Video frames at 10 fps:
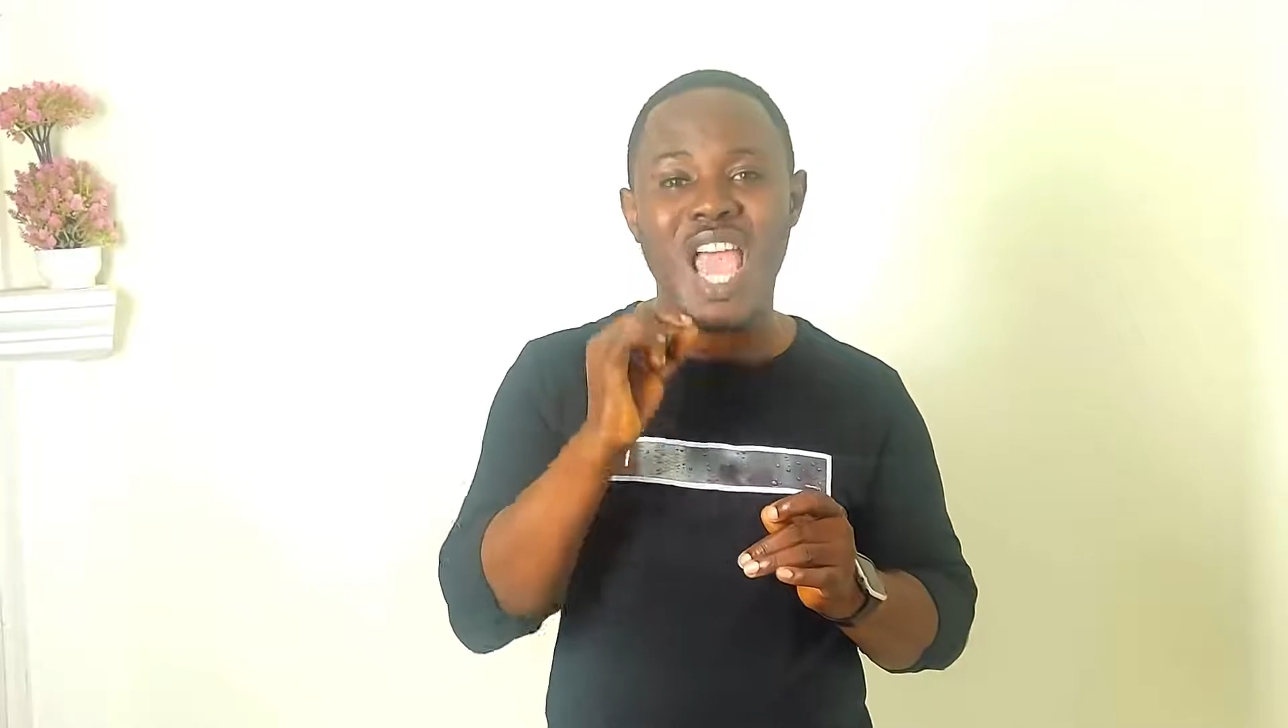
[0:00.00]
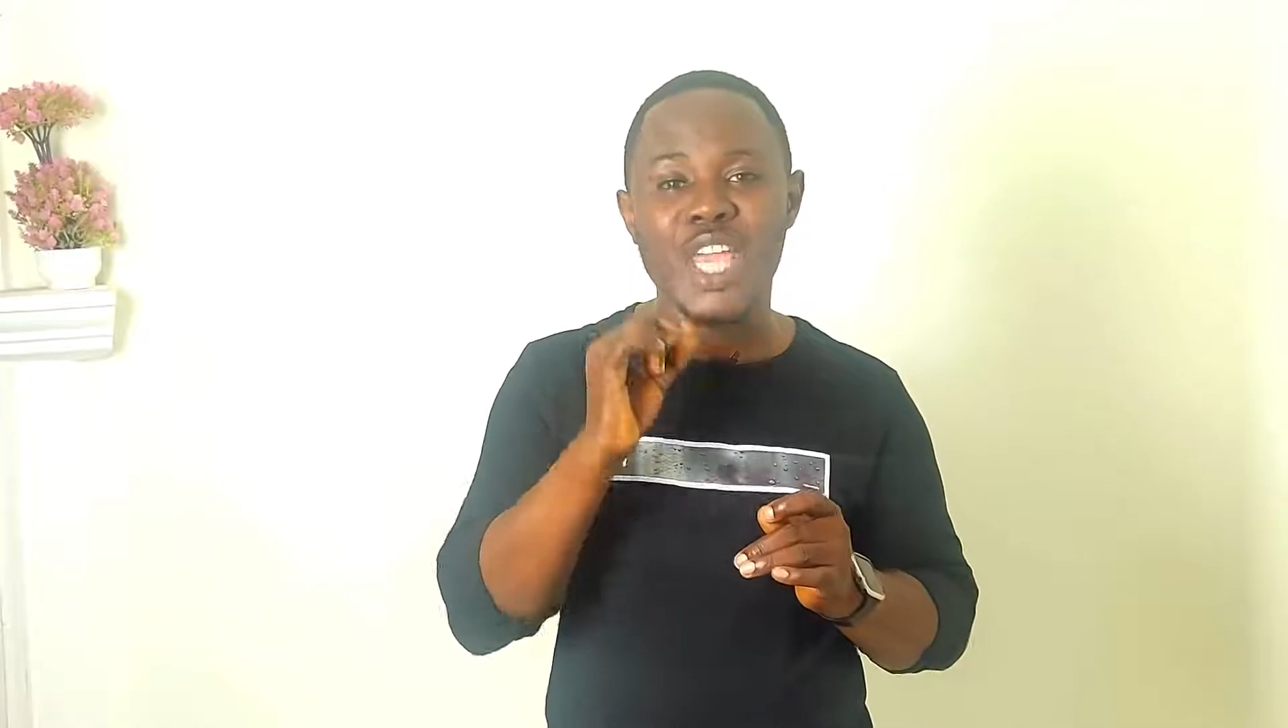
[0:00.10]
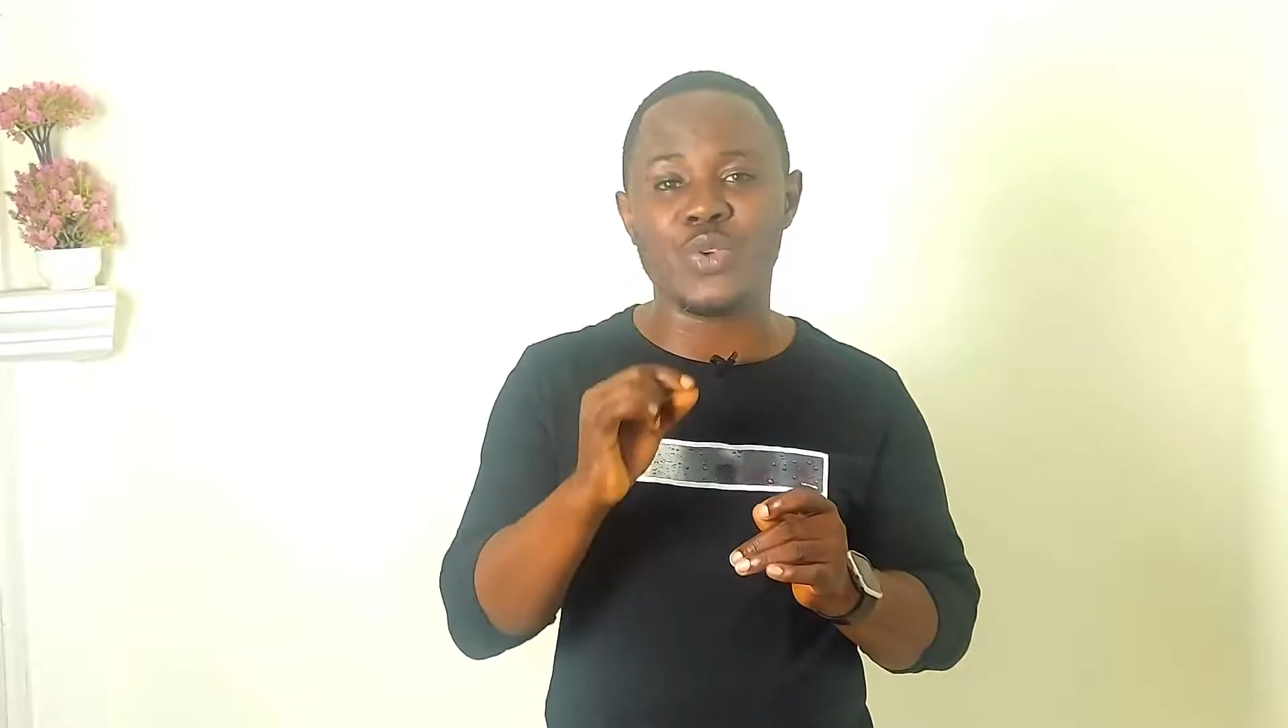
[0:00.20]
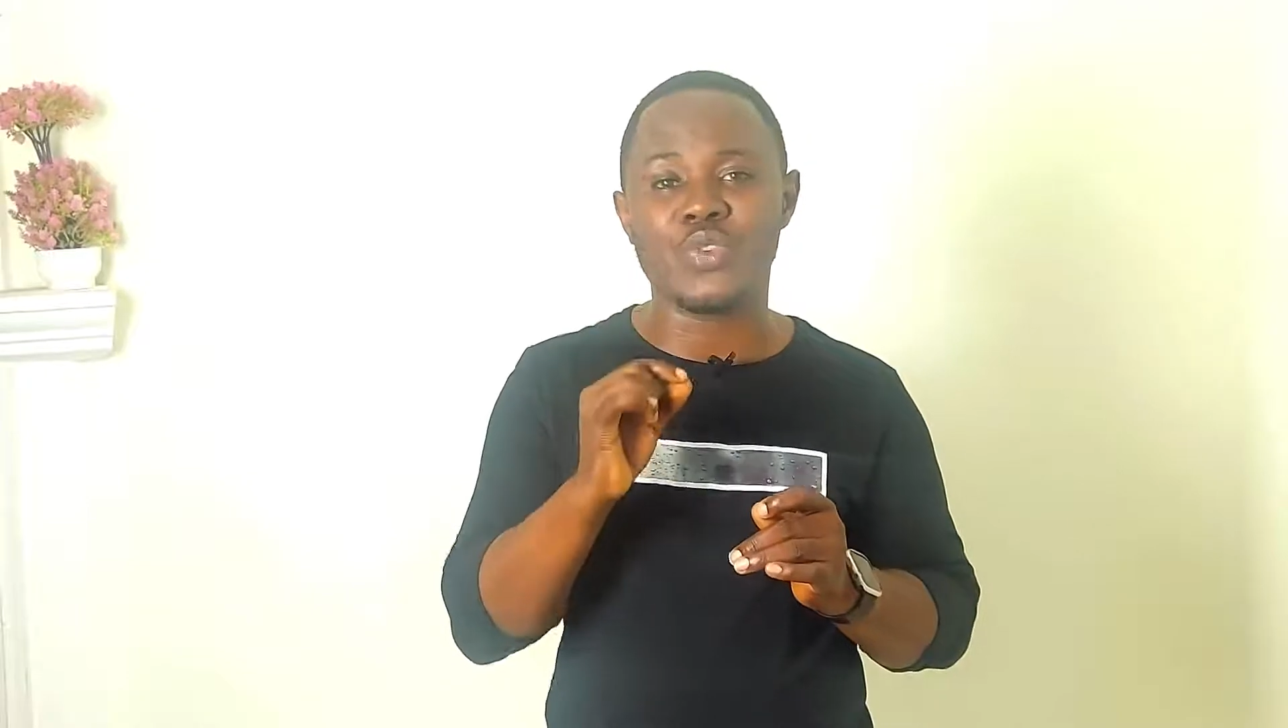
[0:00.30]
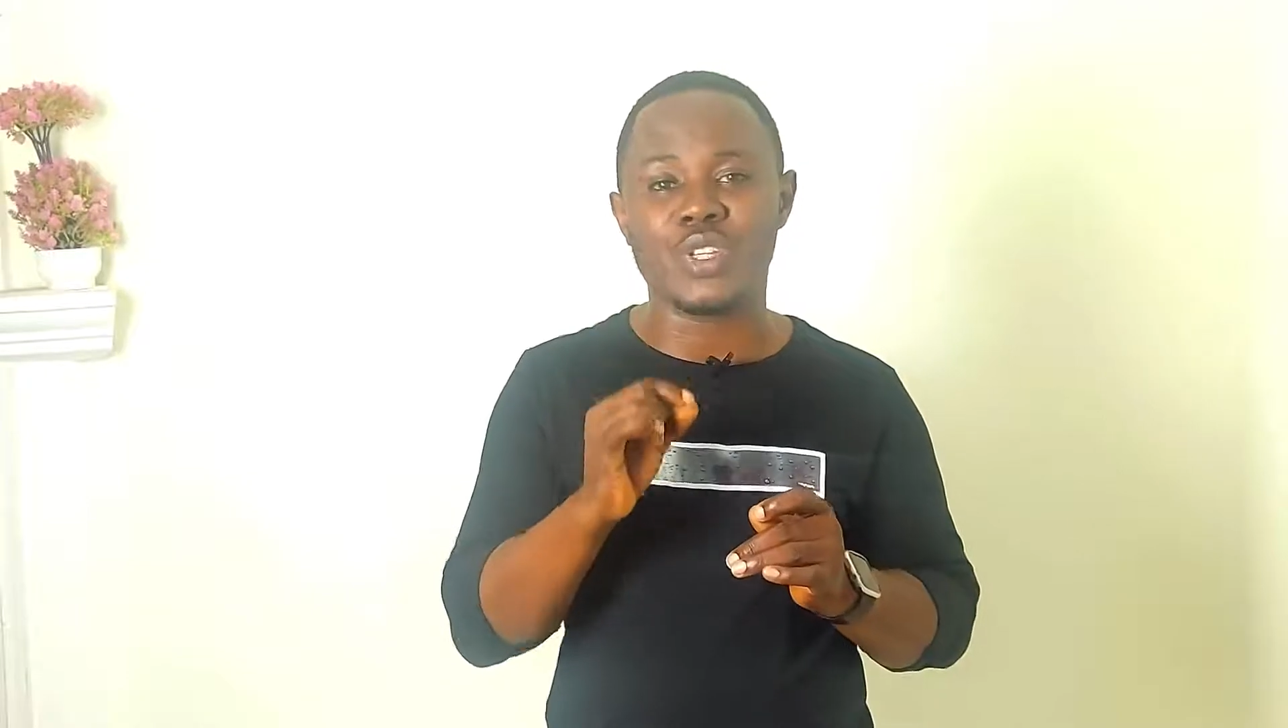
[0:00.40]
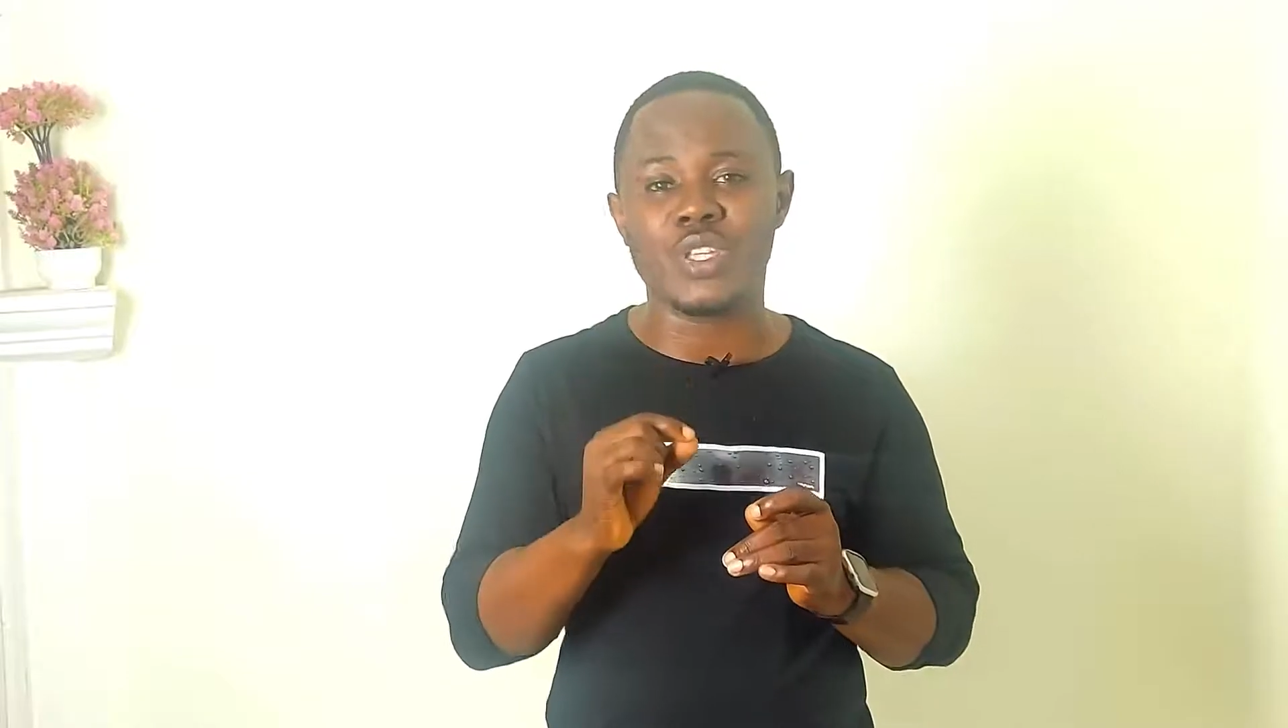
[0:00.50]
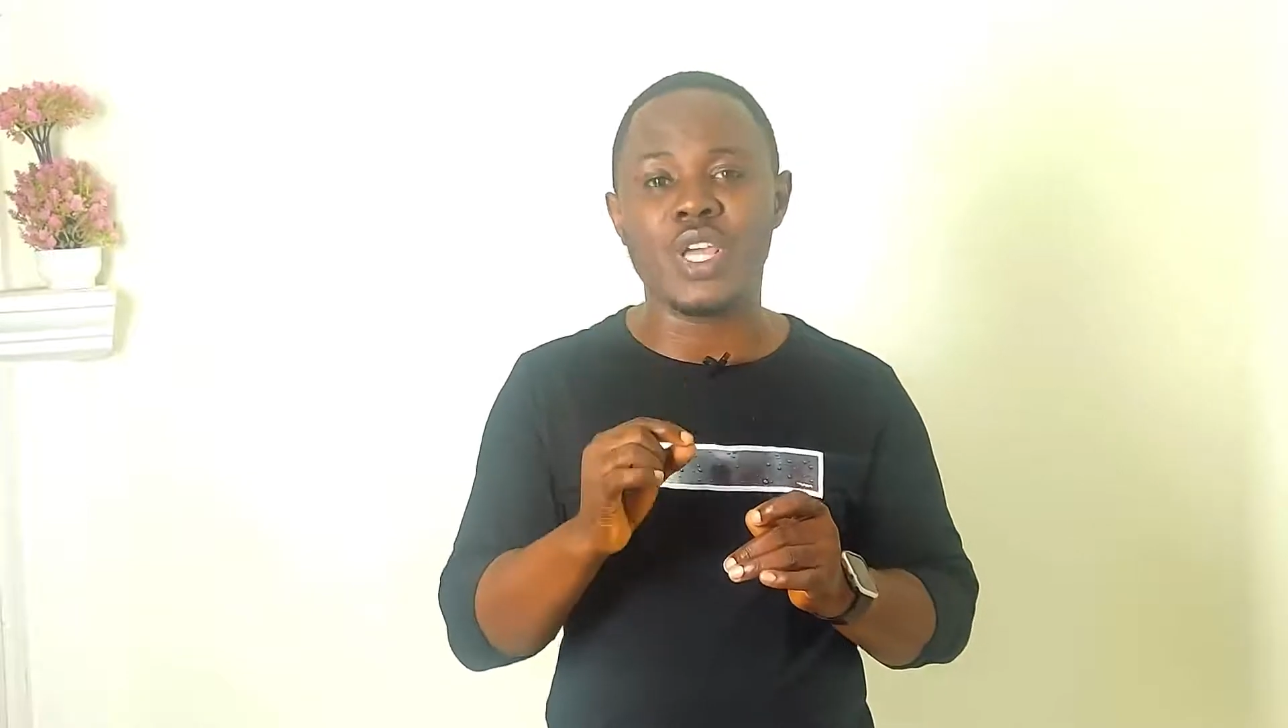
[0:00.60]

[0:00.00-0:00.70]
IUD